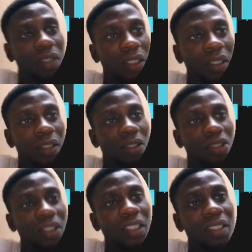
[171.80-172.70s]
the
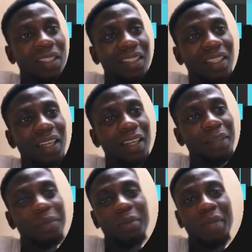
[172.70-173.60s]
trade
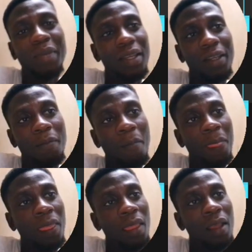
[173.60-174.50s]
tapped my
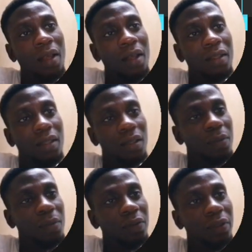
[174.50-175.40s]
take
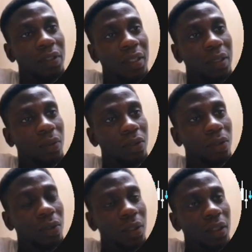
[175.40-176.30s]
profit. I was
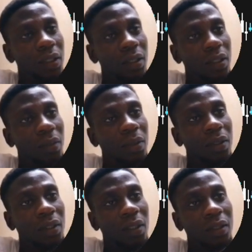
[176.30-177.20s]
lucky about
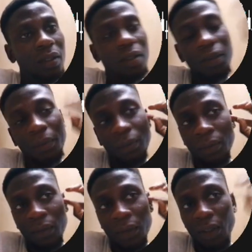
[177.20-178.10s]
that.
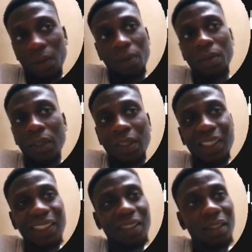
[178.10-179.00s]
So it
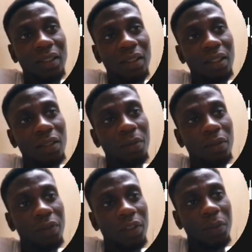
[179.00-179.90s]
hit the take profit